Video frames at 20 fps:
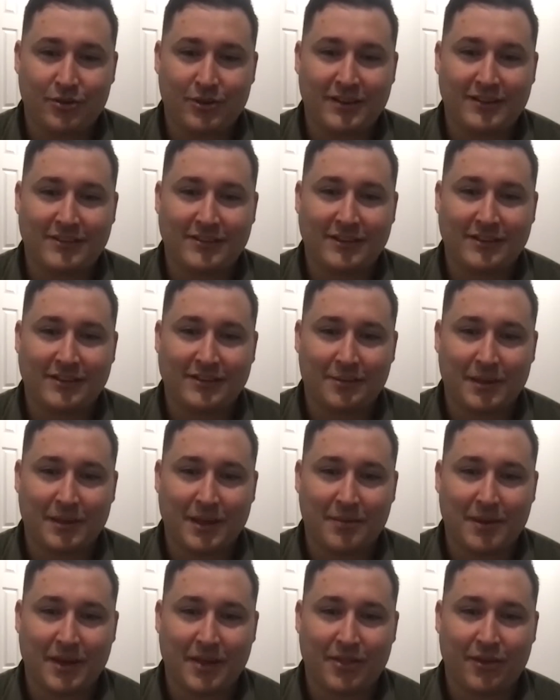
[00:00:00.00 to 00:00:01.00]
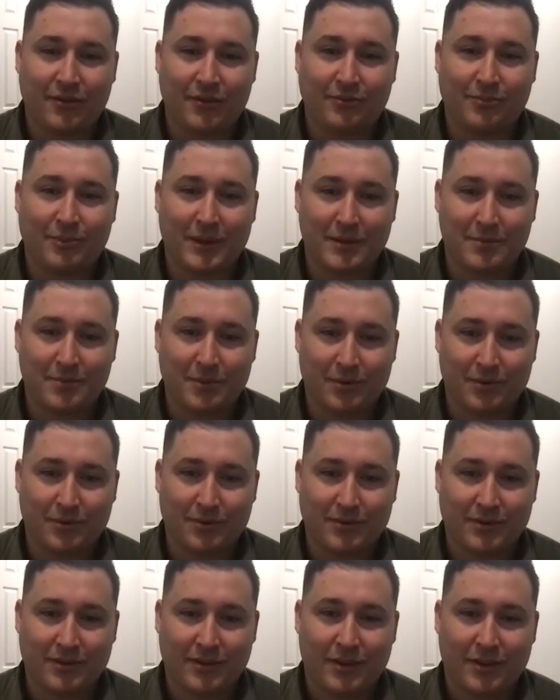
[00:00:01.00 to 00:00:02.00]
It says something about those people
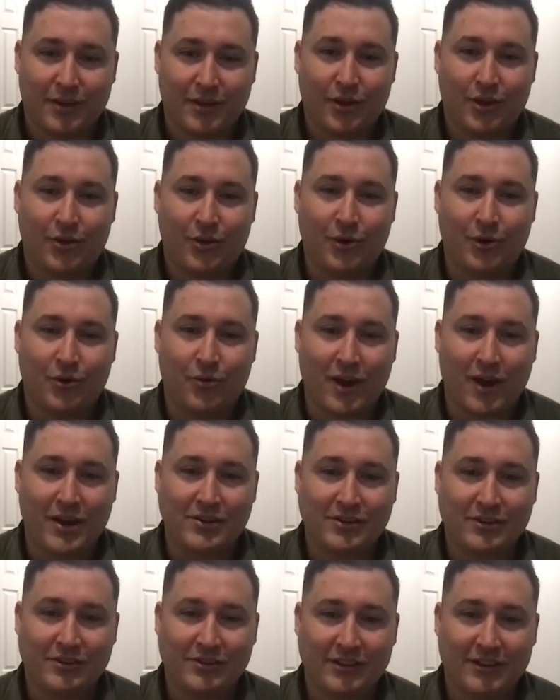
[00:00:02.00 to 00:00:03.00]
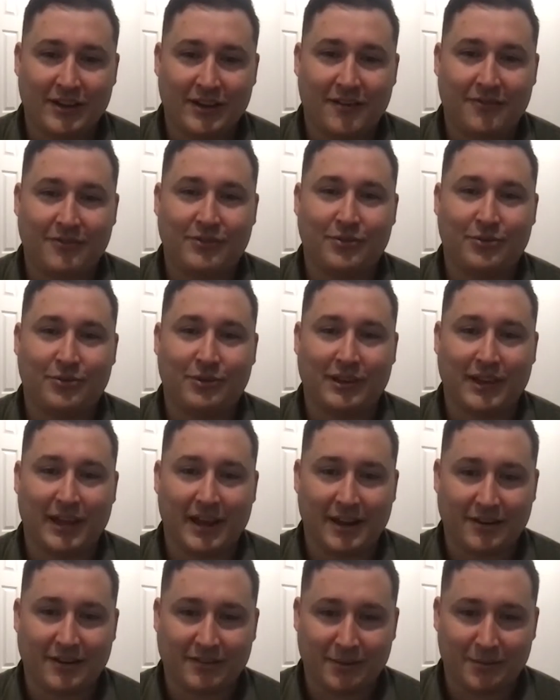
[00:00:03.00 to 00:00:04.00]
who are gracious enough to
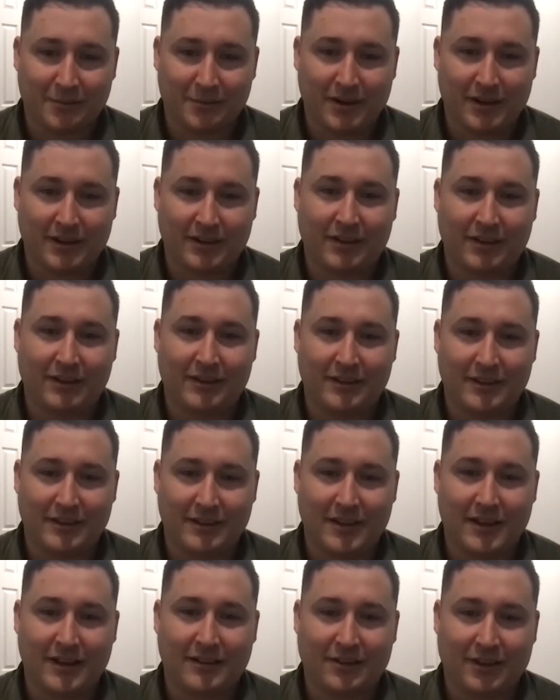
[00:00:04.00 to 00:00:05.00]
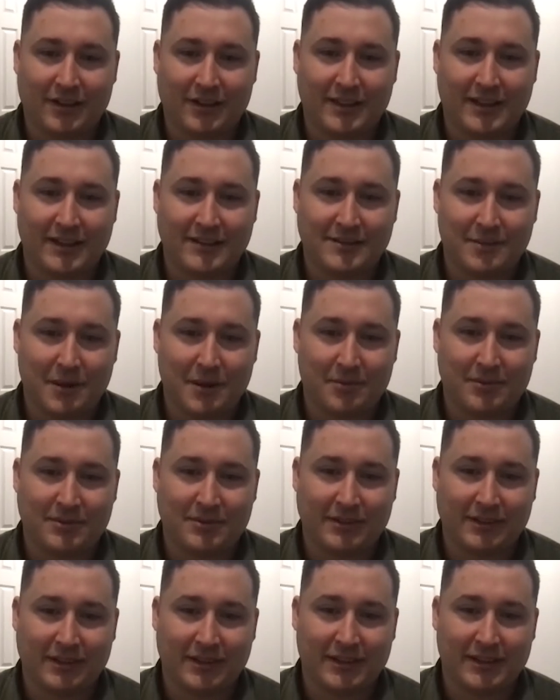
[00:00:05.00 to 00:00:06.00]
allow somebody young like that to be able
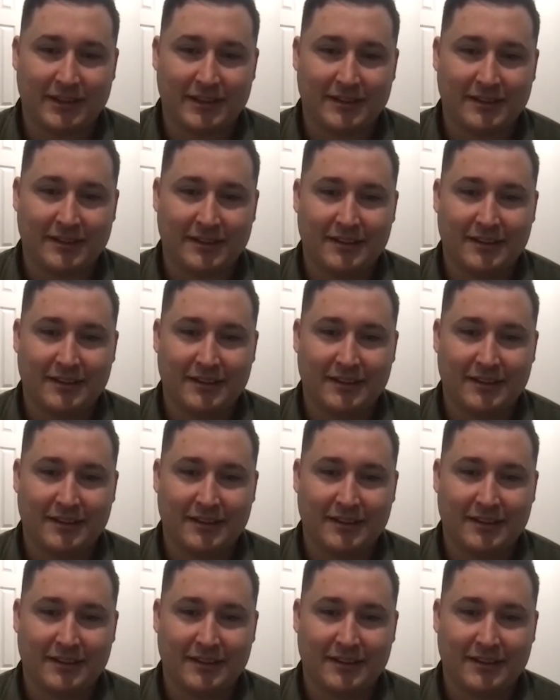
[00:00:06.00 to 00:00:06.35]
to lead.